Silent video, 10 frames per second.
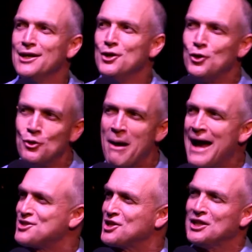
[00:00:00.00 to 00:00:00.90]
You might
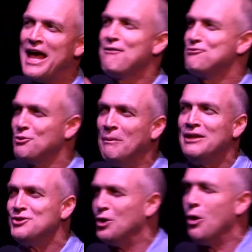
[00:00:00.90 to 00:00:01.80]
still have to meet your